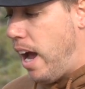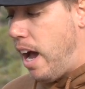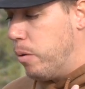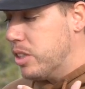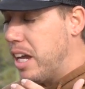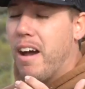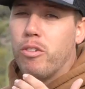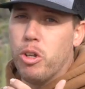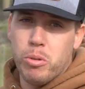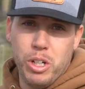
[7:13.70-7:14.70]
I would say
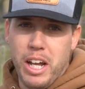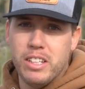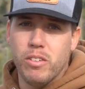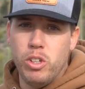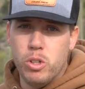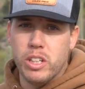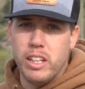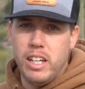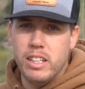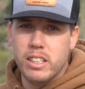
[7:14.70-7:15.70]
after 3 days of using
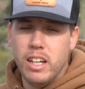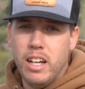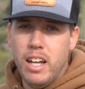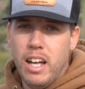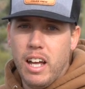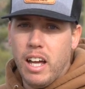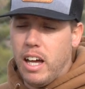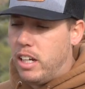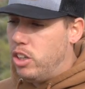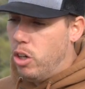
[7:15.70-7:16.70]
these,
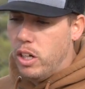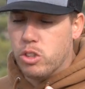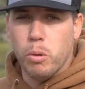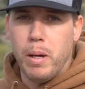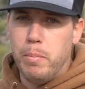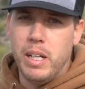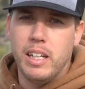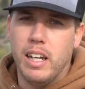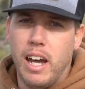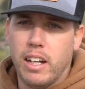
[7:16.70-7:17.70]
you know, I sold my
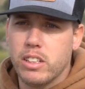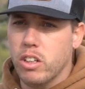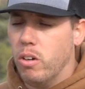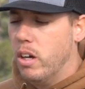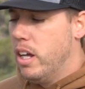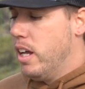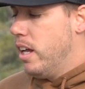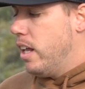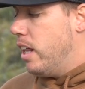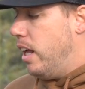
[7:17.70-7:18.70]
BTX. So
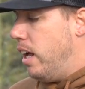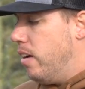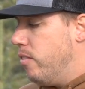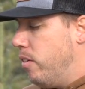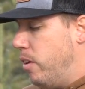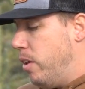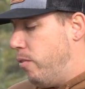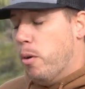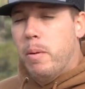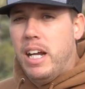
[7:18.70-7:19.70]

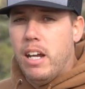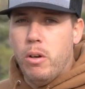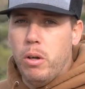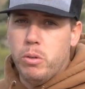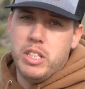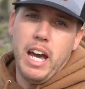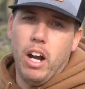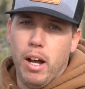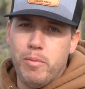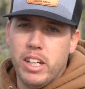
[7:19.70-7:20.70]
for me, it was that
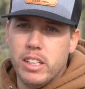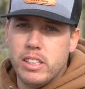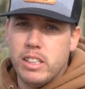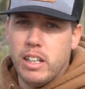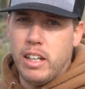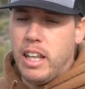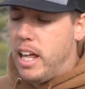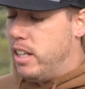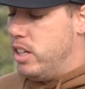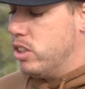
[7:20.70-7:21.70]
obvious
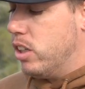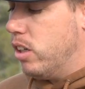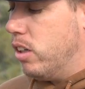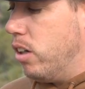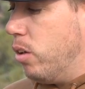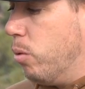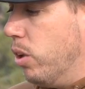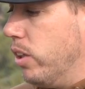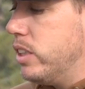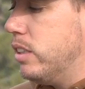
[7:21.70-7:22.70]
that these are
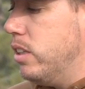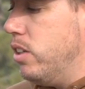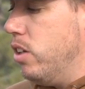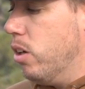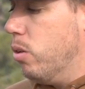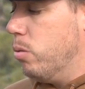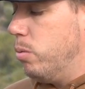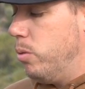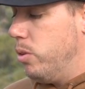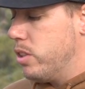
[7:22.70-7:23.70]
really, you know,
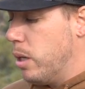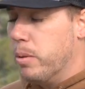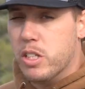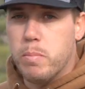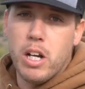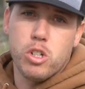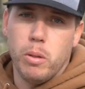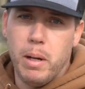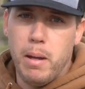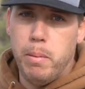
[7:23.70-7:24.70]
something special
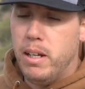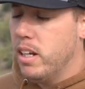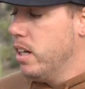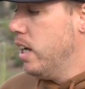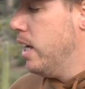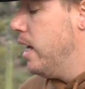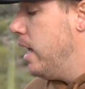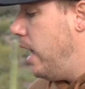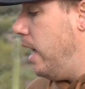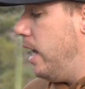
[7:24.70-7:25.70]
in my
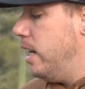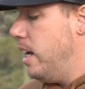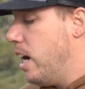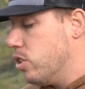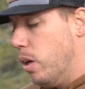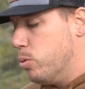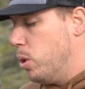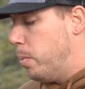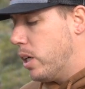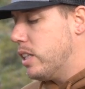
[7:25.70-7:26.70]
opinion. And yeah, so I'm
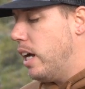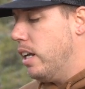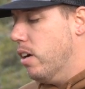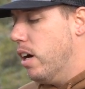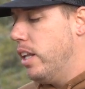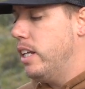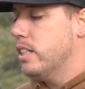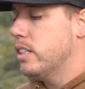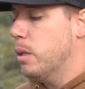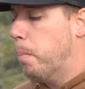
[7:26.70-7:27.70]
super excited to run
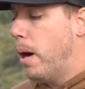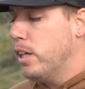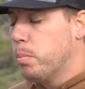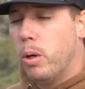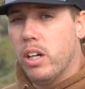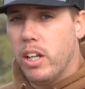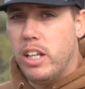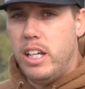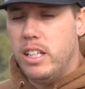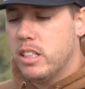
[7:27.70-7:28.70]
these. The price point on
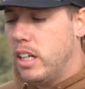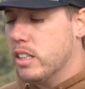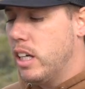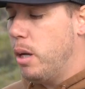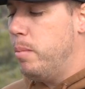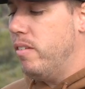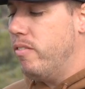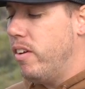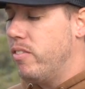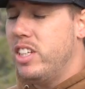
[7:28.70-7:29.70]
these is going to be
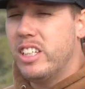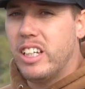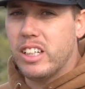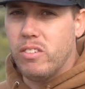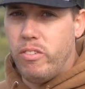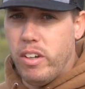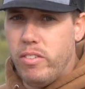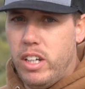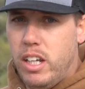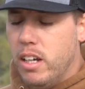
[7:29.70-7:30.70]

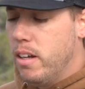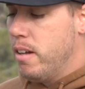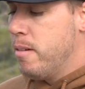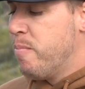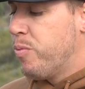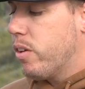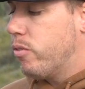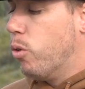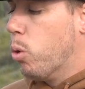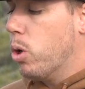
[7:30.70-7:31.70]
$56.50
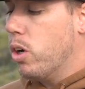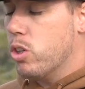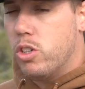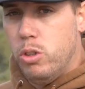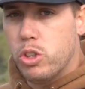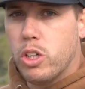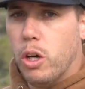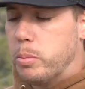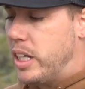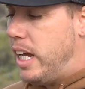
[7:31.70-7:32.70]
for 2
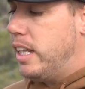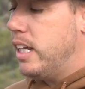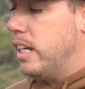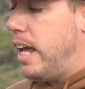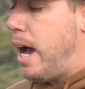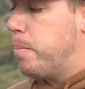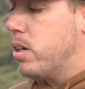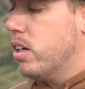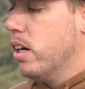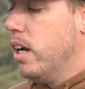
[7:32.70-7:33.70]
scopes and the
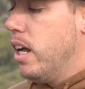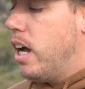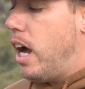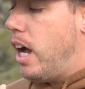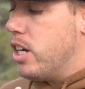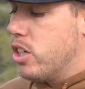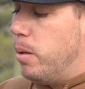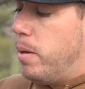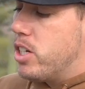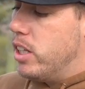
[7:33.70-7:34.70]
adapter. I should
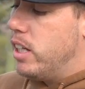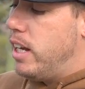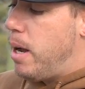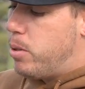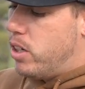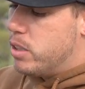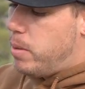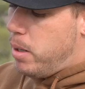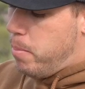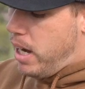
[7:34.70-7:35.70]
have mentioned the adapter is
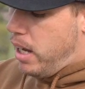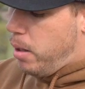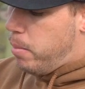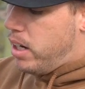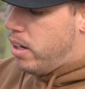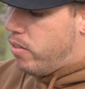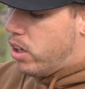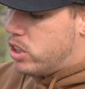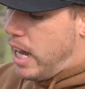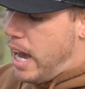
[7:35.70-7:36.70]
made by a buddy of
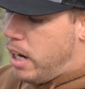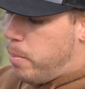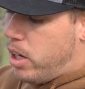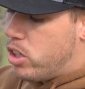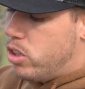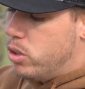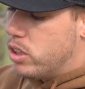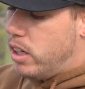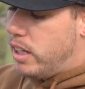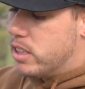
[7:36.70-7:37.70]
ours, Adam, out of
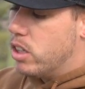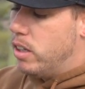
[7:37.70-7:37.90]
Tucson.